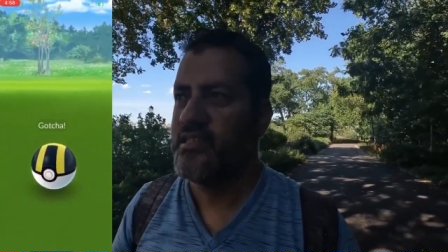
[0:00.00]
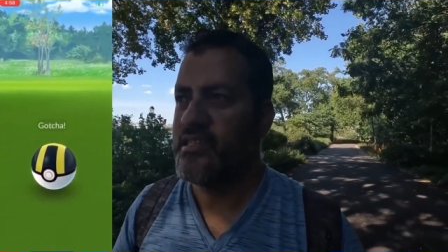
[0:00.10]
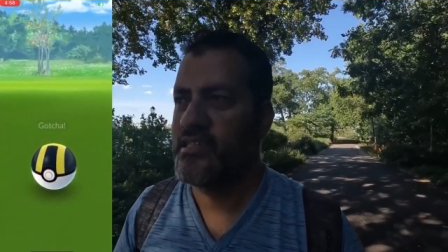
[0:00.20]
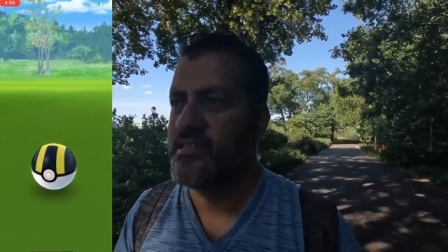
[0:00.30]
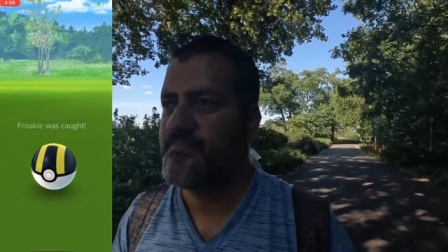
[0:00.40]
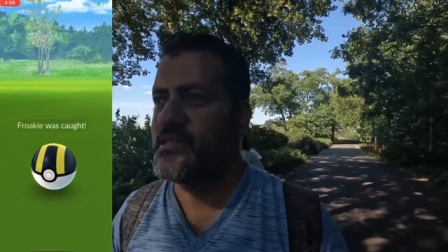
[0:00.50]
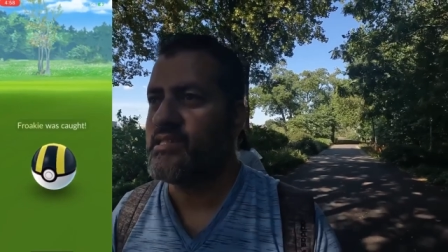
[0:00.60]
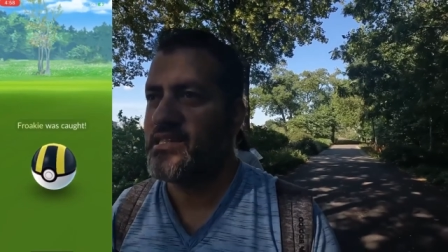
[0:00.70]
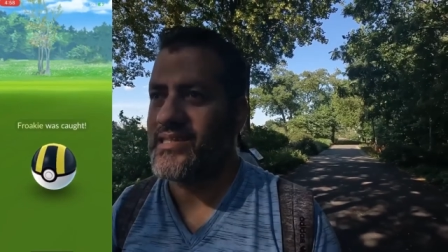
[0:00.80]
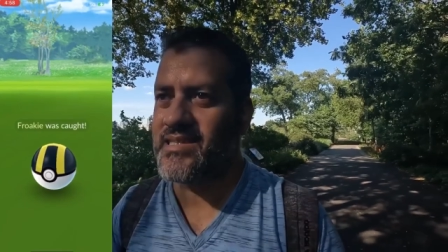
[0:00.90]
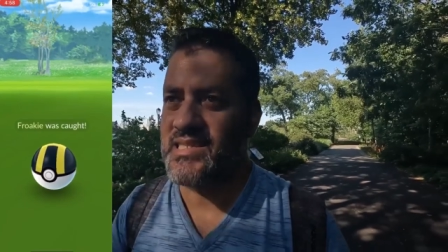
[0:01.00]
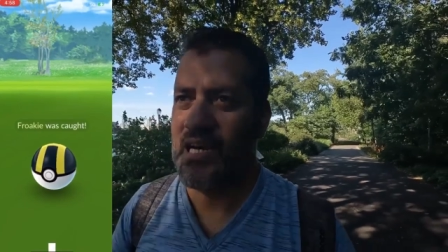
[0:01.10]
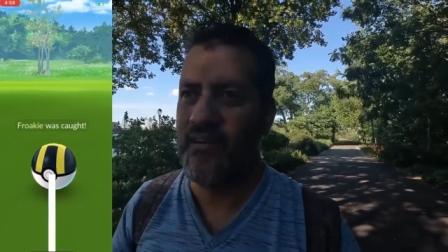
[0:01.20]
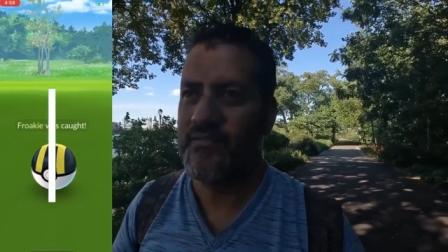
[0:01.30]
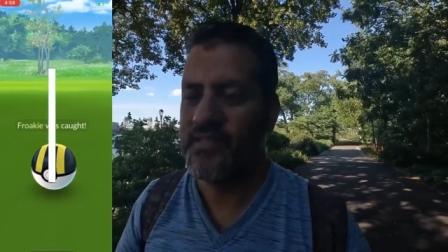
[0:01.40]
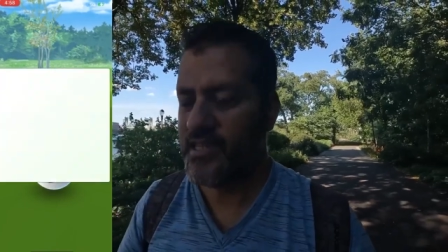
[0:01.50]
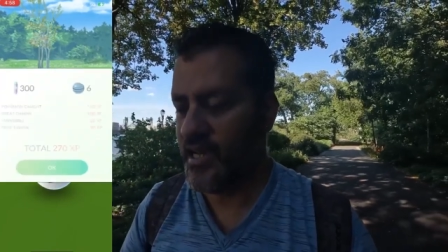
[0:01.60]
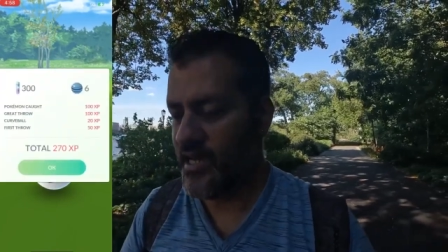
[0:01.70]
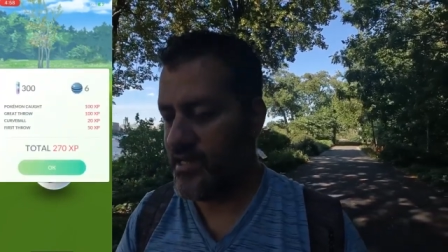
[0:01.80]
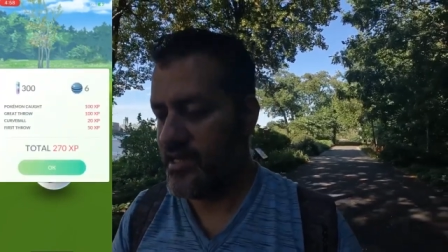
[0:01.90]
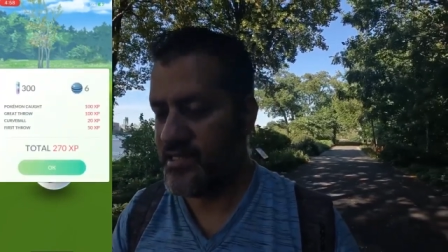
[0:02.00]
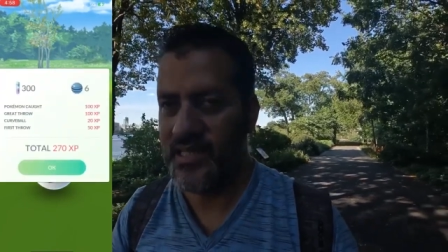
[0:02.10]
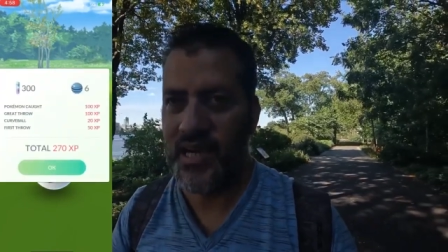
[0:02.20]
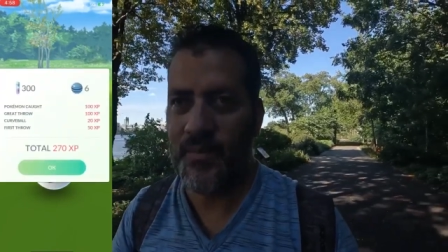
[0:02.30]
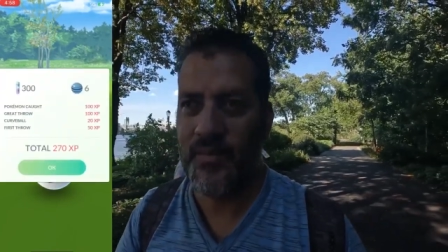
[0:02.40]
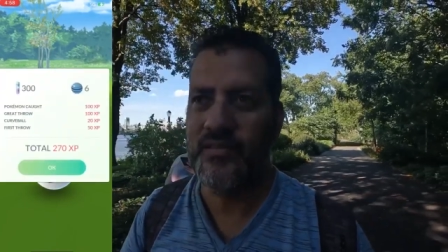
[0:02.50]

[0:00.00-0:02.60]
This is basically the south side. It's not.